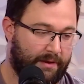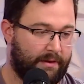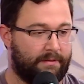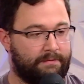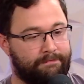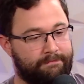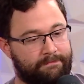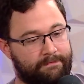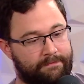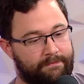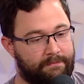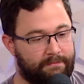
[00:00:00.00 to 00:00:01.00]
Yeah, I get
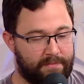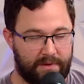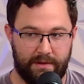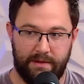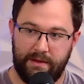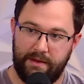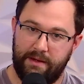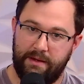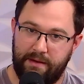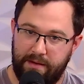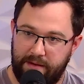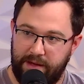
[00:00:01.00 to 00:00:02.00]
it.
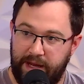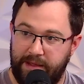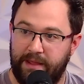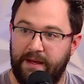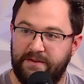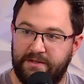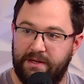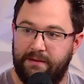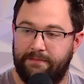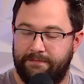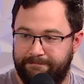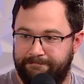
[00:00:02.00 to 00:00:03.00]
It's
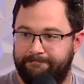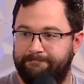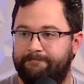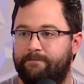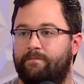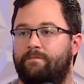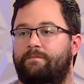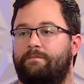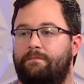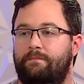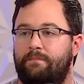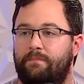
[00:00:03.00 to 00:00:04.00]
not a short version of the
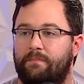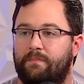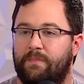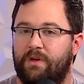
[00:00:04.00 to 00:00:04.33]
whole film.